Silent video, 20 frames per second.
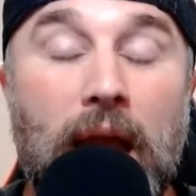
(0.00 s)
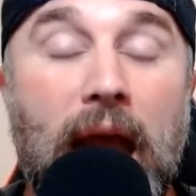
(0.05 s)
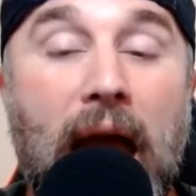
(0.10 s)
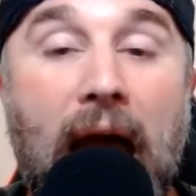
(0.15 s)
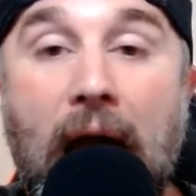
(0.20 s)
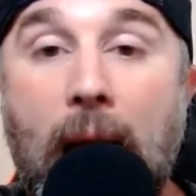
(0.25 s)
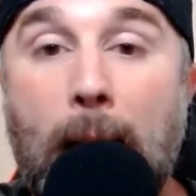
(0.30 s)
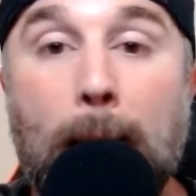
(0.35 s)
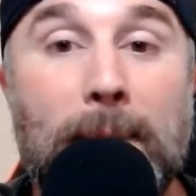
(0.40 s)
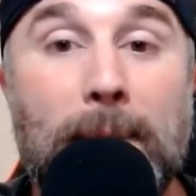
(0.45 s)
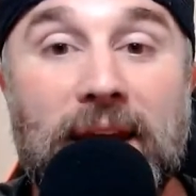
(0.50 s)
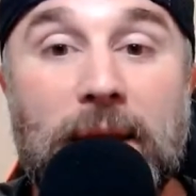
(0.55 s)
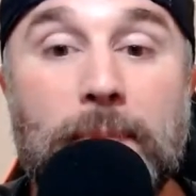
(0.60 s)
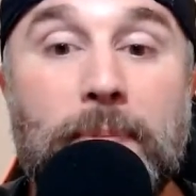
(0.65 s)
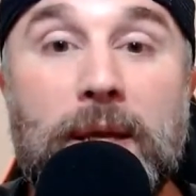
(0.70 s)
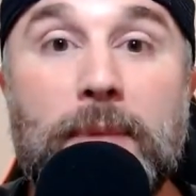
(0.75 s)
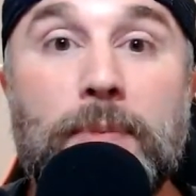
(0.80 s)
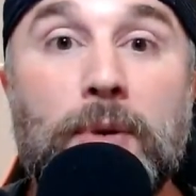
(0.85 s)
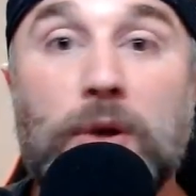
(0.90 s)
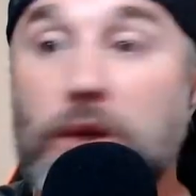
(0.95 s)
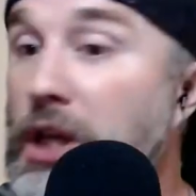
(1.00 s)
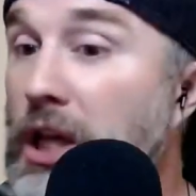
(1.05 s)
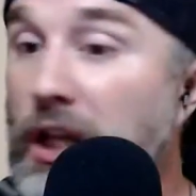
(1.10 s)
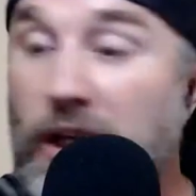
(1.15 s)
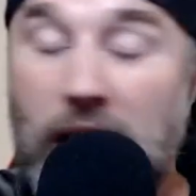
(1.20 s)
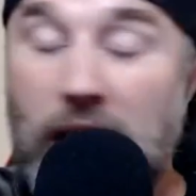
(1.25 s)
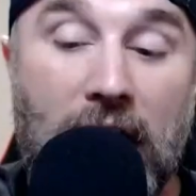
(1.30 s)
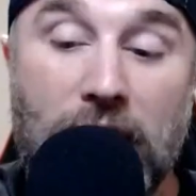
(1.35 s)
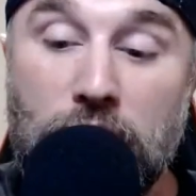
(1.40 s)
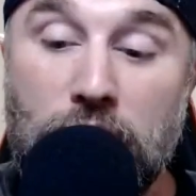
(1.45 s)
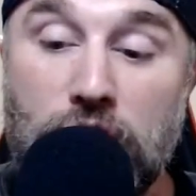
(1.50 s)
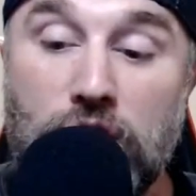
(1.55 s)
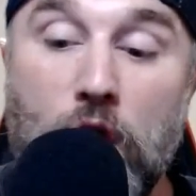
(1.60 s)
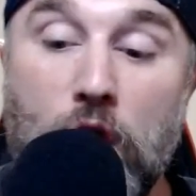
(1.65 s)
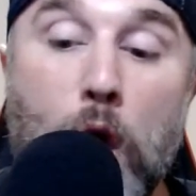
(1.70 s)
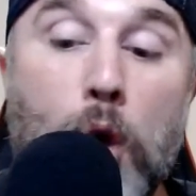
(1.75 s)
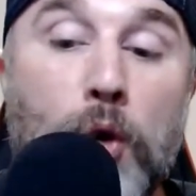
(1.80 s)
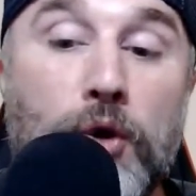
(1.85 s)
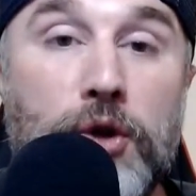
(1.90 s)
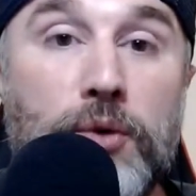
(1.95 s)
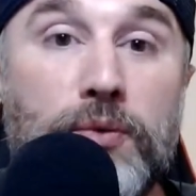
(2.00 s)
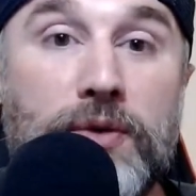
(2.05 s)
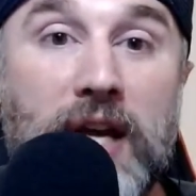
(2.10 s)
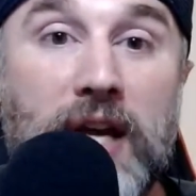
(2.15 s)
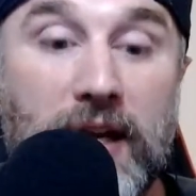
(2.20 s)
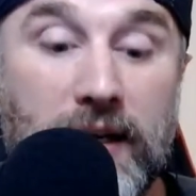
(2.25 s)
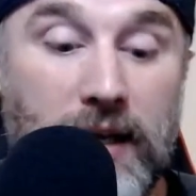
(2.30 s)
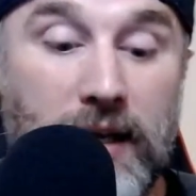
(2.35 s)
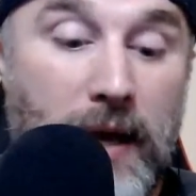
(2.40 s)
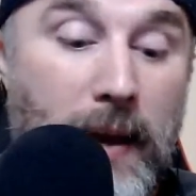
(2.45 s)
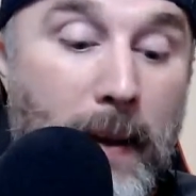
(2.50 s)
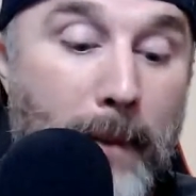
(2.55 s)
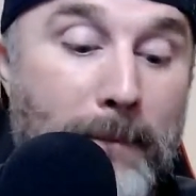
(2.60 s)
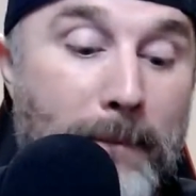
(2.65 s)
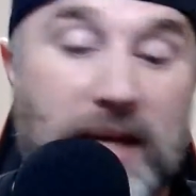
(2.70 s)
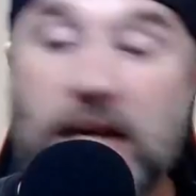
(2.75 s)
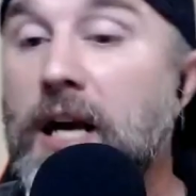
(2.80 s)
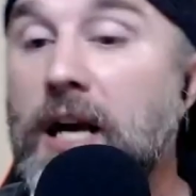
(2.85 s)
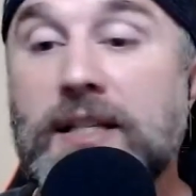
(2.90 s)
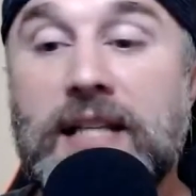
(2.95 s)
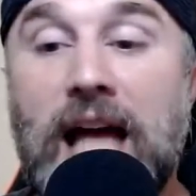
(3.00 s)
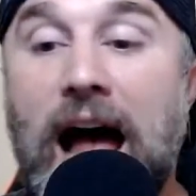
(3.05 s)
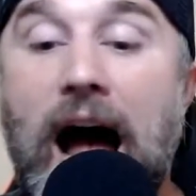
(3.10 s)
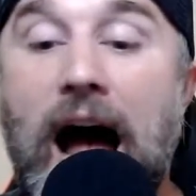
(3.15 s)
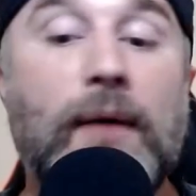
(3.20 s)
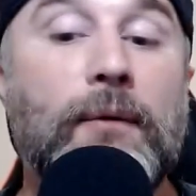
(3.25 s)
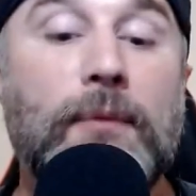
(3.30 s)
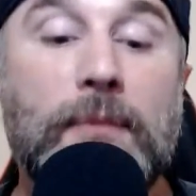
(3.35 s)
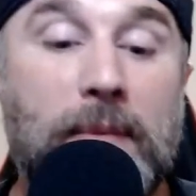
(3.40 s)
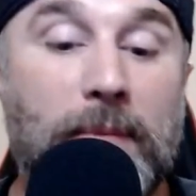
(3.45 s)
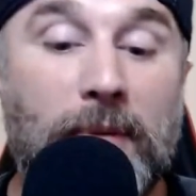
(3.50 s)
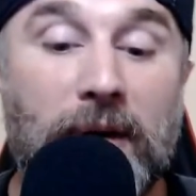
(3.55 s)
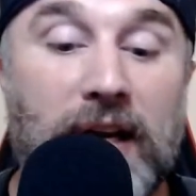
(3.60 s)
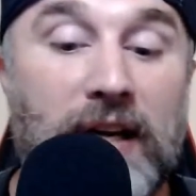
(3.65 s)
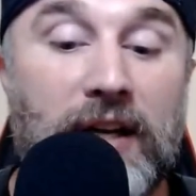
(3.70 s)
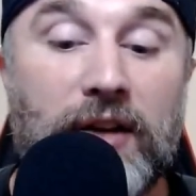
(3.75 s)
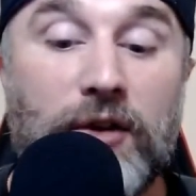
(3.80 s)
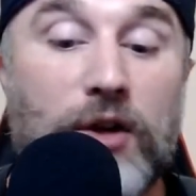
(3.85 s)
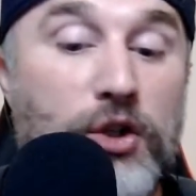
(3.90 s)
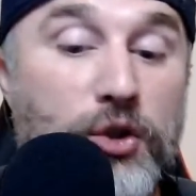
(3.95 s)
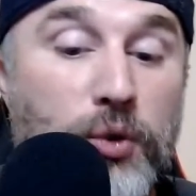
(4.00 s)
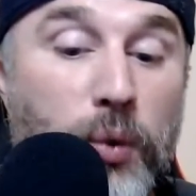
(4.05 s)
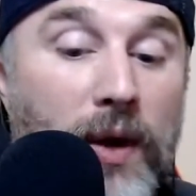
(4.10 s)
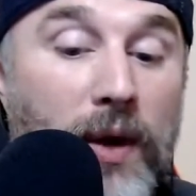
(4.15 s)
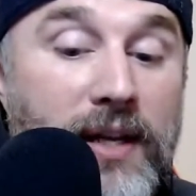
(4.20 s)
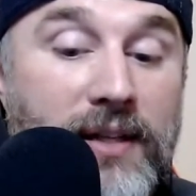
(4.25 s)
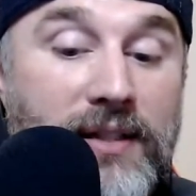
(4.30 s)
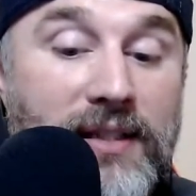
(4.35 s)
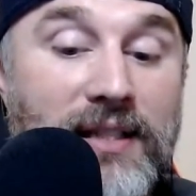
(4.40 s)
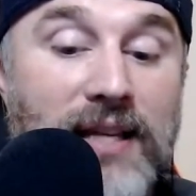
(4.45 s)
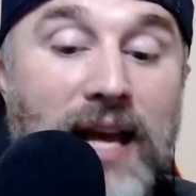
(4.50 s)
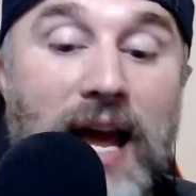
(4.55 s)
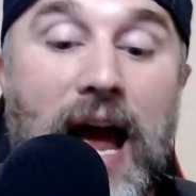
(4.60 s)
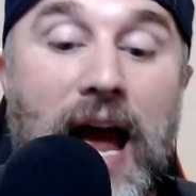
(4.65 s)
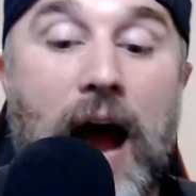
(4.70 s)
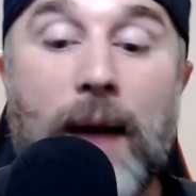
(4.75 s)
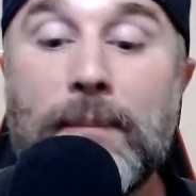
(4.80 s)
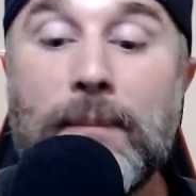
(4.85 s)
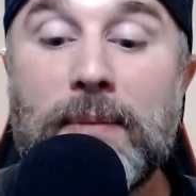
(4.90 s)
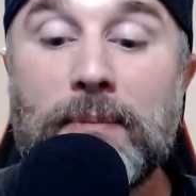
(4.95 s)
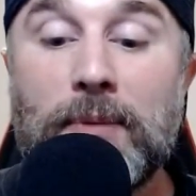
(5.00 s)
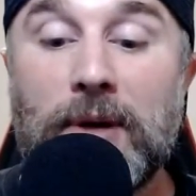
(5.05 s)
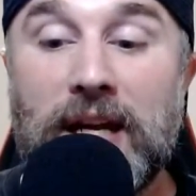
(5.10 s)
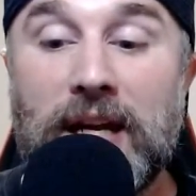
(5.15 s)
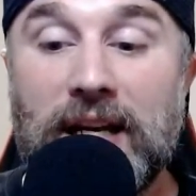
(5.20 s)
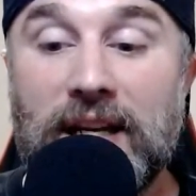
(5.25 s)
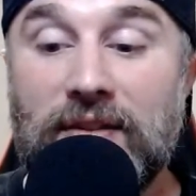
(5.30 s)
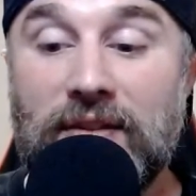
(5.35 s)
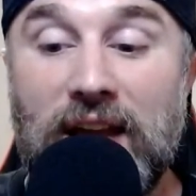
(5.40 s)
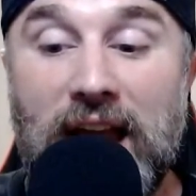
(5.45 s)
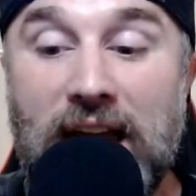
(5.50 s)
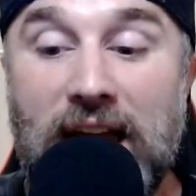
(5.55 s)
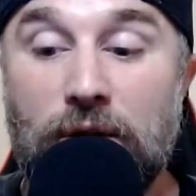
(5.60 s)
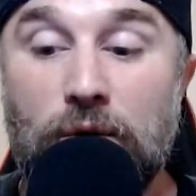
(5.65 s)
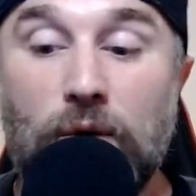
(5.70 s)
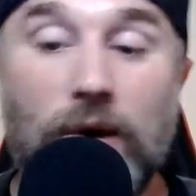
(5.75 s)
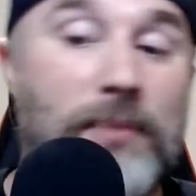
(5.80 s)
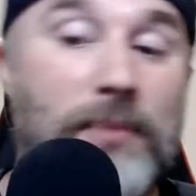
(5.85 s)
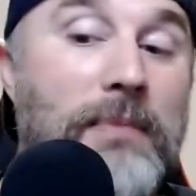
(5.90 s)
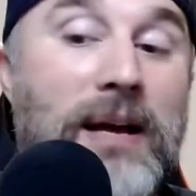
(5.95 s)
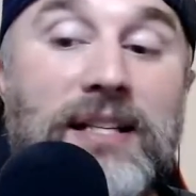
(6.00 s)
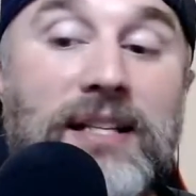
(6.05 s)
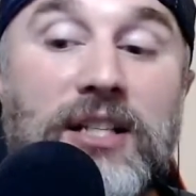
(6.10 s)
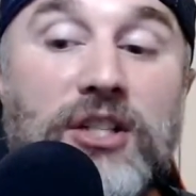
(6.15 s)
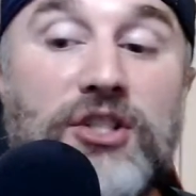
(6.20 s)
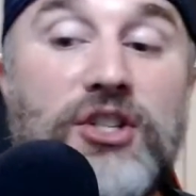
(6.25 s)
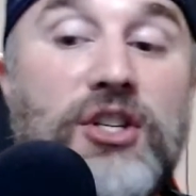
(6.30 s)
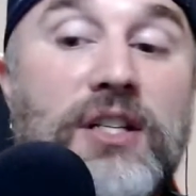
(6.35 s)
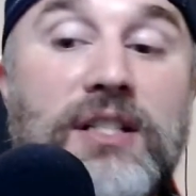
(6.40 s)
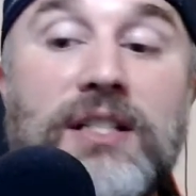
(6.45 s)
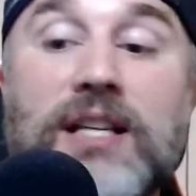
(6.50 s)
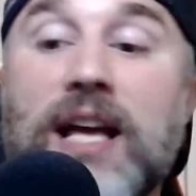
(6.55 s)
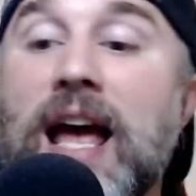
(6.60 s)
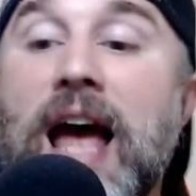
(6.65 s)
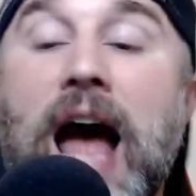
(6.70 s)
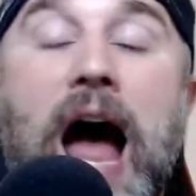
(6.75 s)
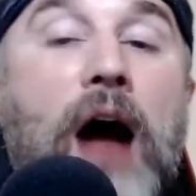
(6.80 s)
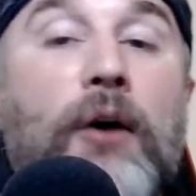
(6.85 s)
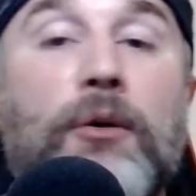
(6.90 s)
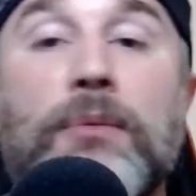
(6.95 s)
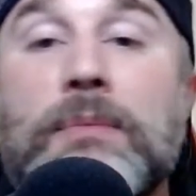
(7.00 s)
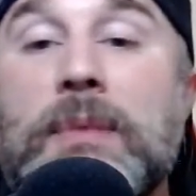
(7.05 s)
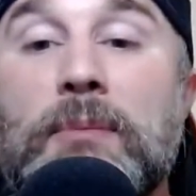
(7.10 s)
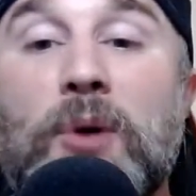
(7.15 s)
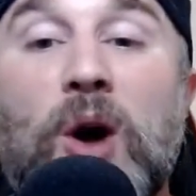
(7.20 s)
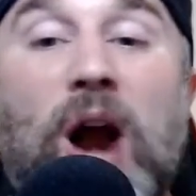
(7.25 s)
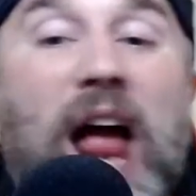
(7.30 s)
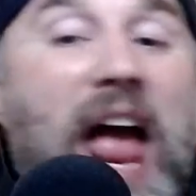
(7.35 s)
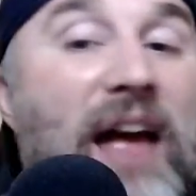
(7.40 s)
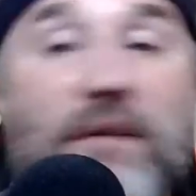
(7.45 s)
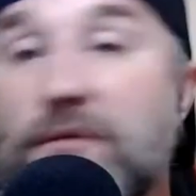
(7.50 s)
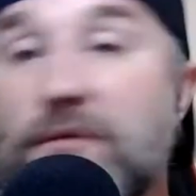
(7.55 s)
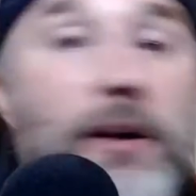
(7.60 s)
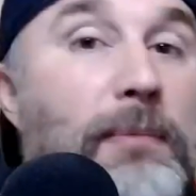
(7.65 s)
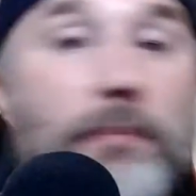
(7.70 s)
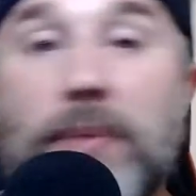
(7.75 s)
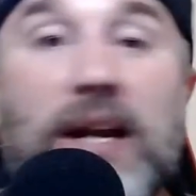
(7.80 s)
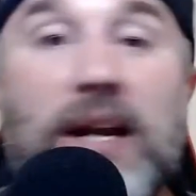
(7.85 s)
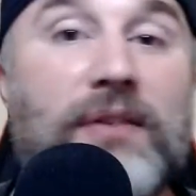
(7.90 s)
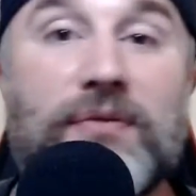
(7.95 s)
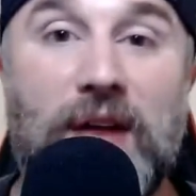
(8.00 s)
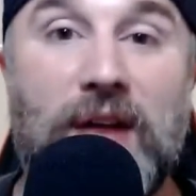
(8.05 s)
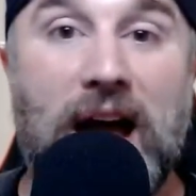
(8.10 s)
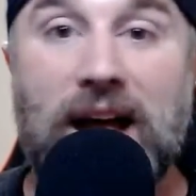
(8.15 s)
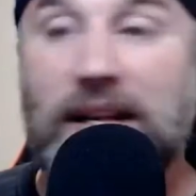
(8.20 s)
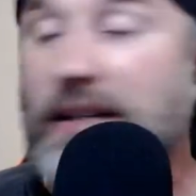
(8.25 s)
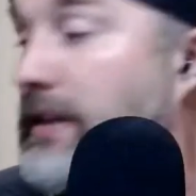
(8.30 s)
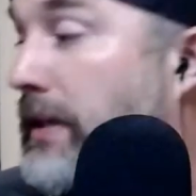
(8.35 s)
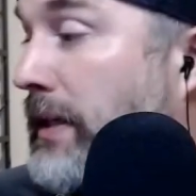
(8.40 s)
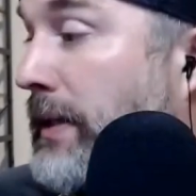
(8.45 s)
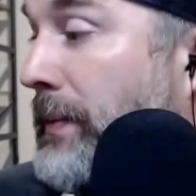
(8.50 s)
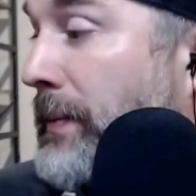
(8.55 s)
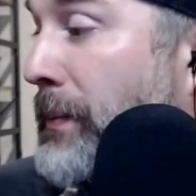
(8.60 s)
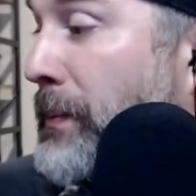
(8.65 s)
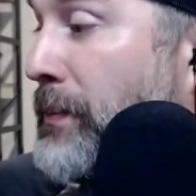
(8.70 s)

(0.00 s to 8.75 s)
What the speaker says: How many people, I know you did, because I remember getting the tweets. I remember getting the angry messages. I remember every bit of that.